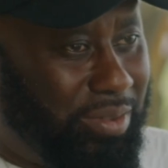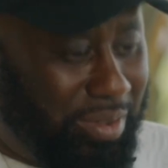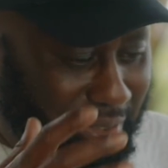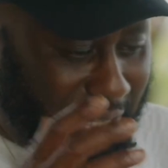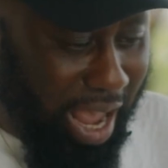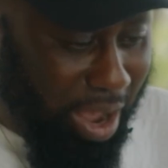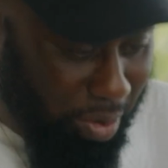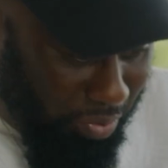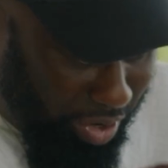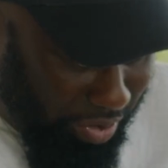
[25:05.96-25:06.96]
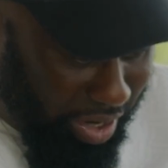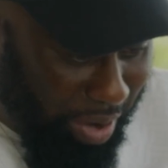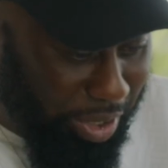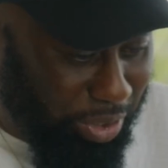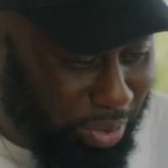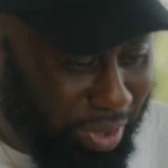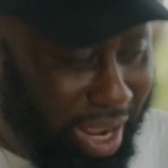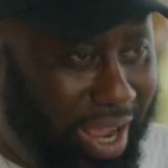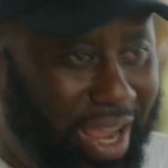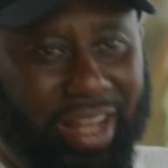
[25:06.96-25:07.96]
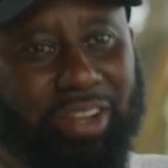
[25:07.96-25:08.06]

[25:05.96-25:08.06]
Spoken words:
now when you come and do that in the